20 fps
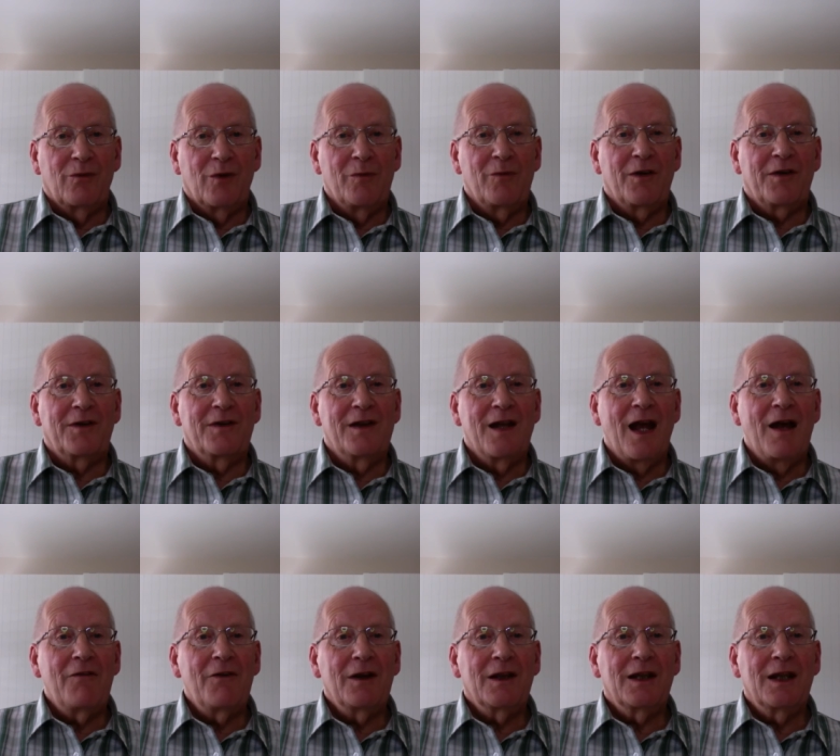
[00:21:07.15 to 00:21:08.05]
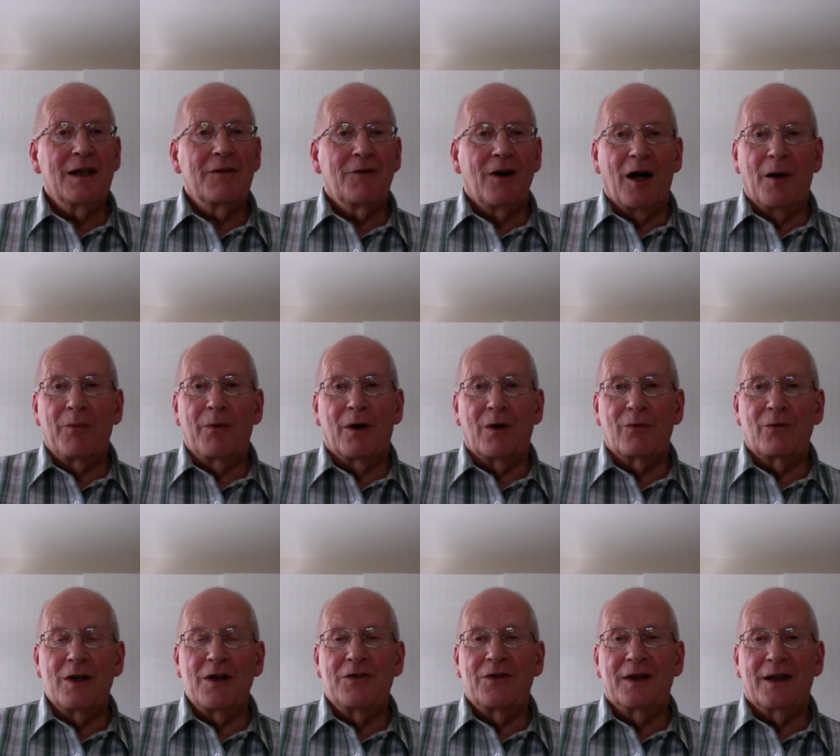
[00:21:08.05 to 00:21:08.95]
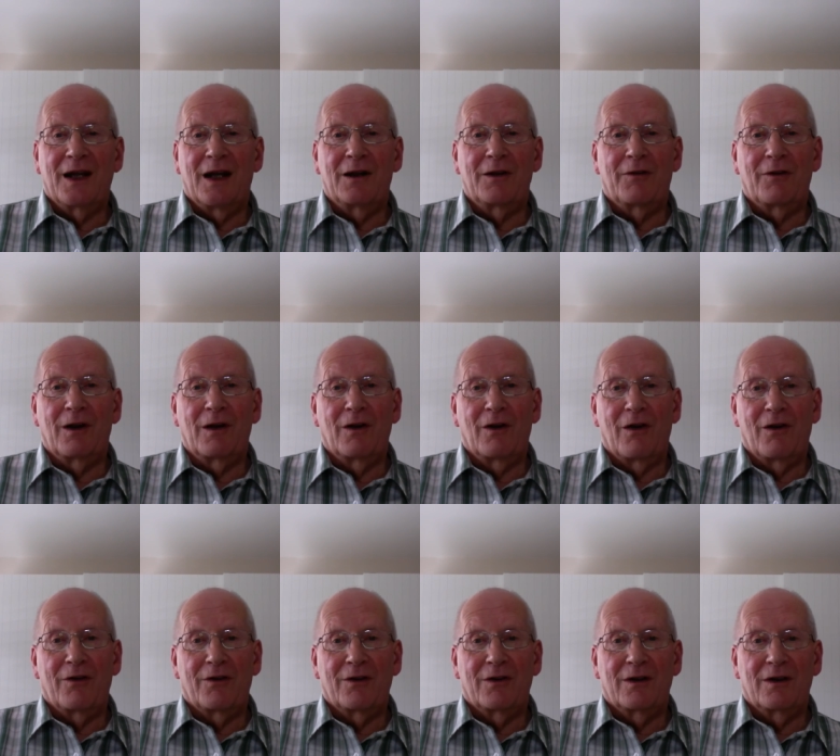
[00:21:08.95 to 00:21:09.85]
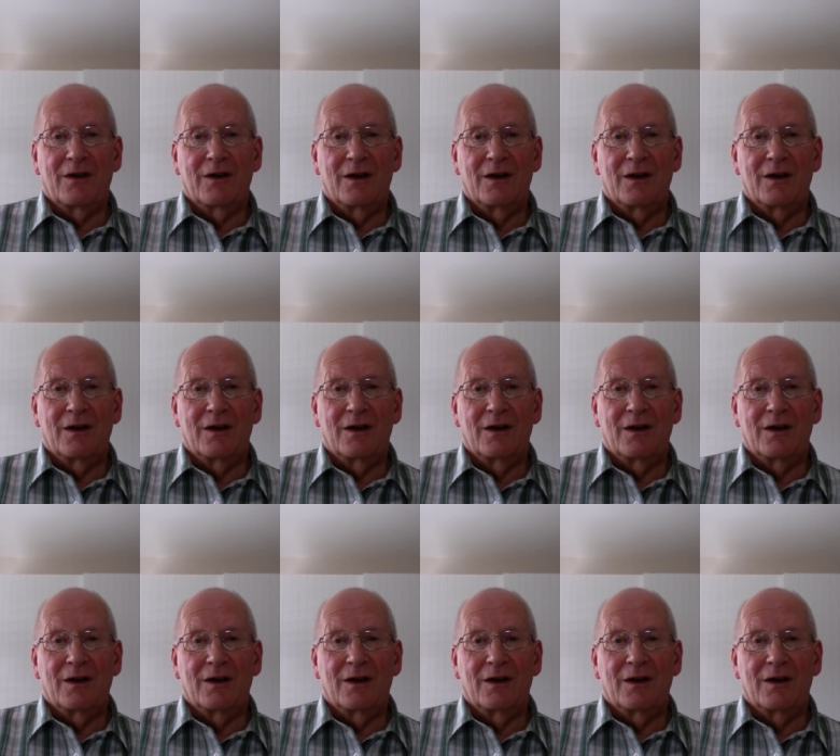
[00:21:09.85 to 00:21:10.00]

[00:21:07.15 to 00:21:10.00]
We must never give up on reaching out to the lost,